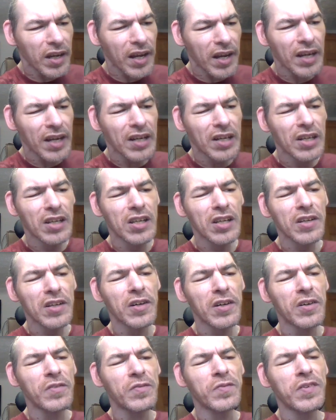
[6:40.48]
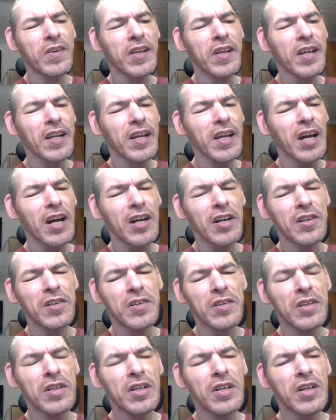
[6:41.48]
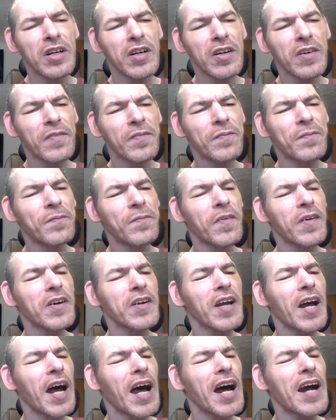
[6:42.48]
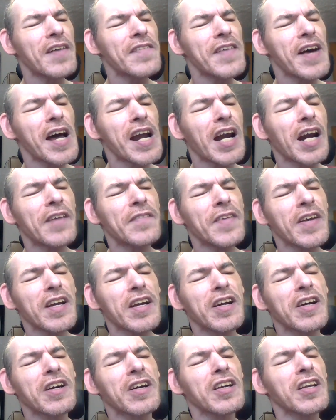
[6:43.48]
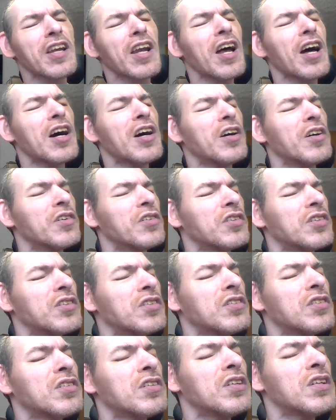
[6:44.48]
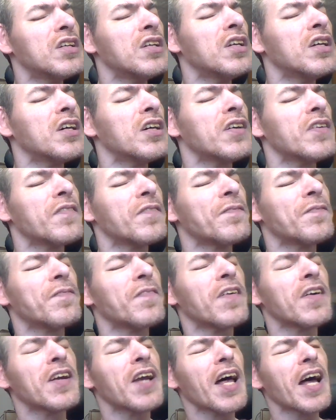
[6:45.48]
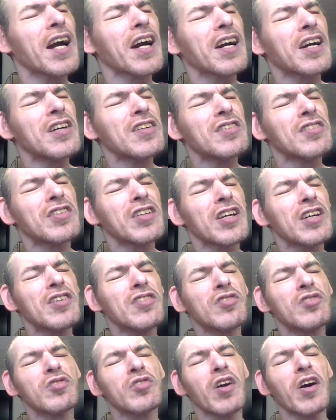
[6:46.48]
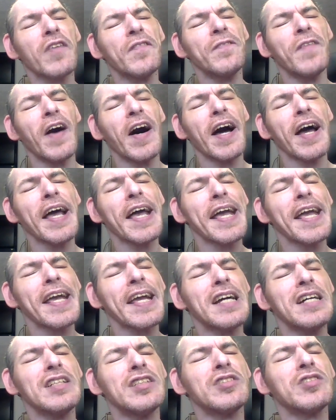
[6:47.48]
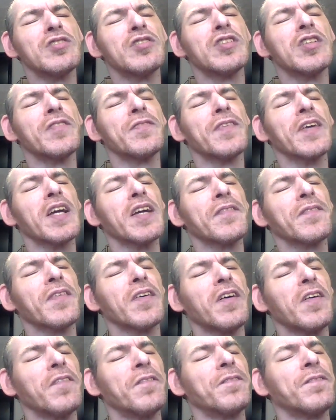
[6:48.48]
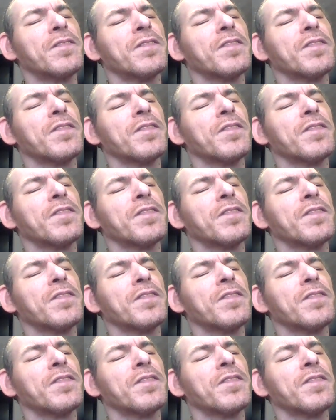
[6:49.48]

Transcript: and do a video, but I'd rather be close, but I could still show my hands to people.